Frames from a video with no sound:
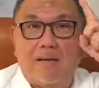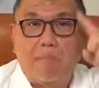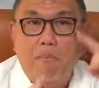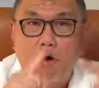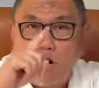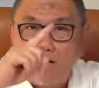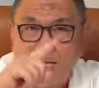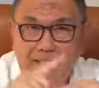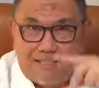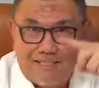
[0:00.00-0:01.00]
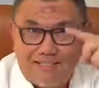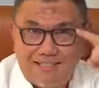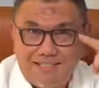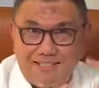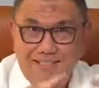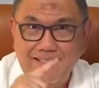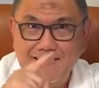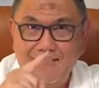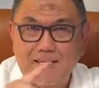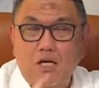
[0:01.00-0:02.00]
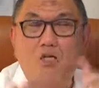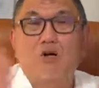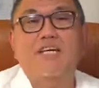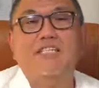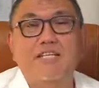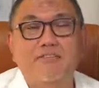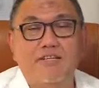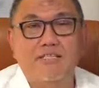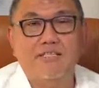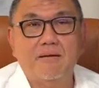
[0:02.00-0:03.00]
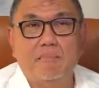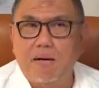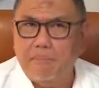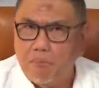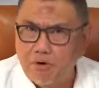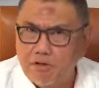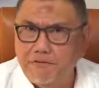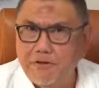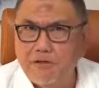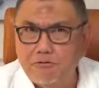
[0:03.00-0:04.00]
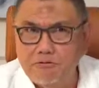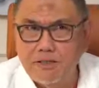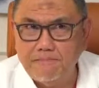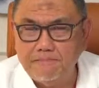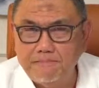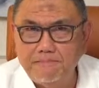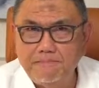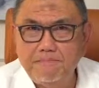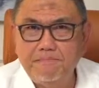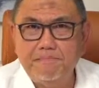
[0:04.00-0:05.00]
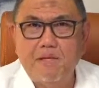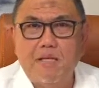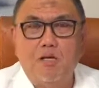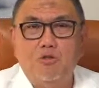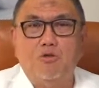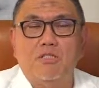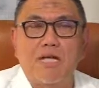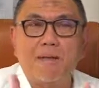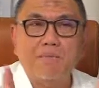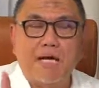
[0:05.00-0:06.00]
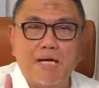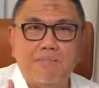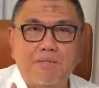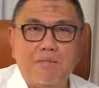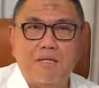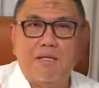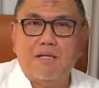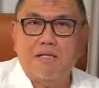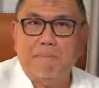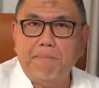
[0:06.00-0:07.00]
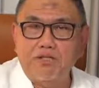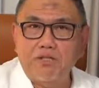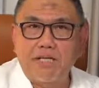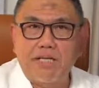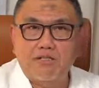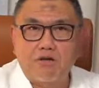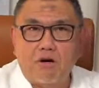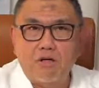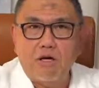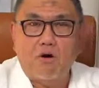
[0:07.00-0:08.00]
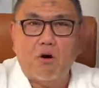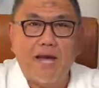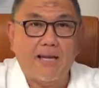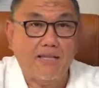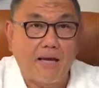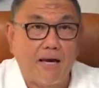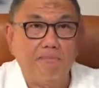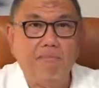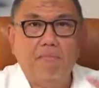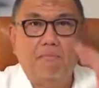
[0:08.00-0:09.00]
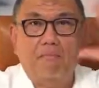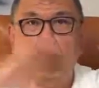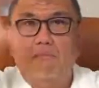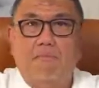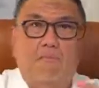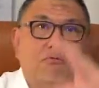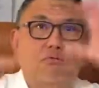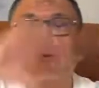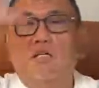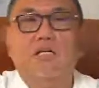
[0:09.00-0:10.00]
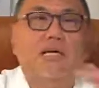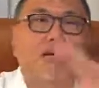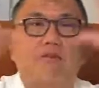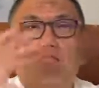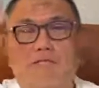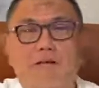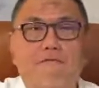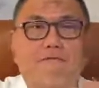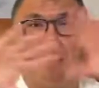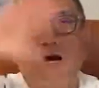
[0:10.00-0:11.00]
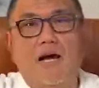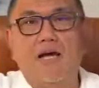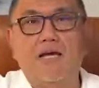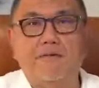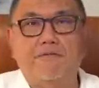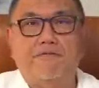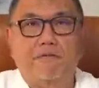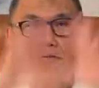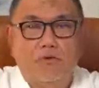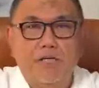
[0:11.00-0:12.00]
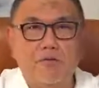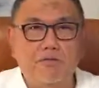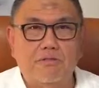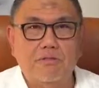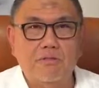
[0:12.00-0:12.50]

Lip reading: More organized. Not as dangerous, but more difficult to treat. So sometimes the patient has got, at time, total chaos. 5 tornadoes.